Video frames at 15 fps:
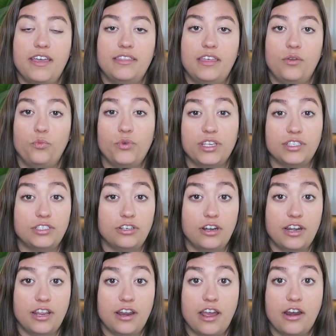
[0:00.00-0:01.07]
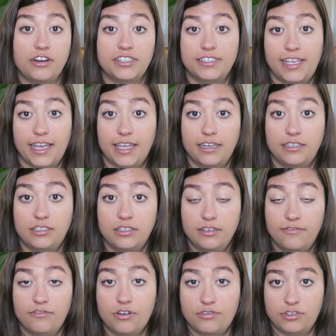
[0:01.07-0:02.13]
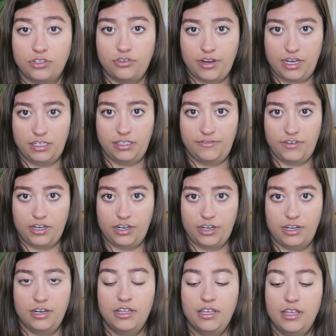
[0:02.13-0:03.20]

and then we started our second frozen transfer